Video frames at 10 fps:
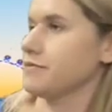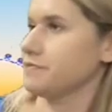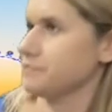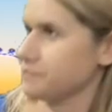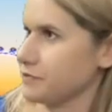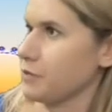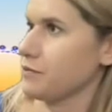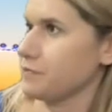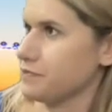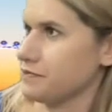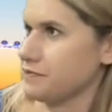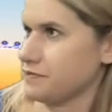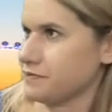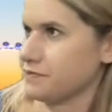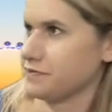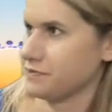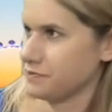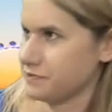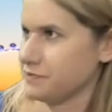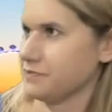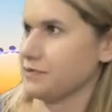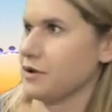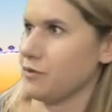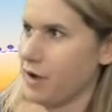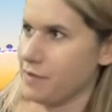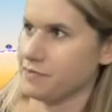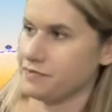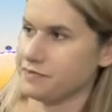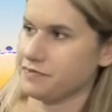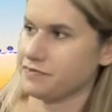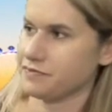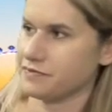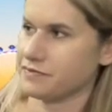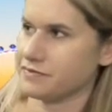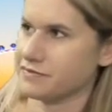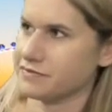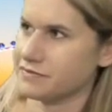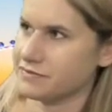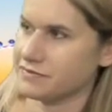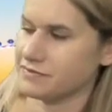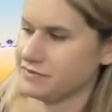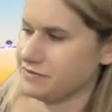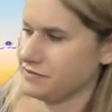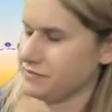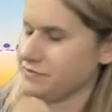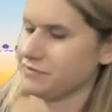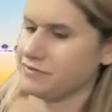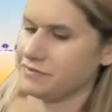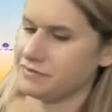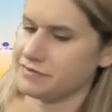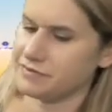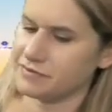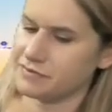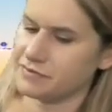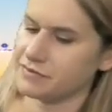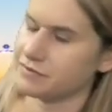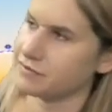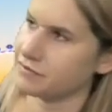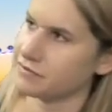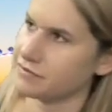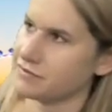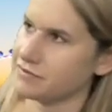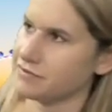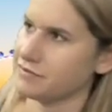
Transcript: The person shown says nothing.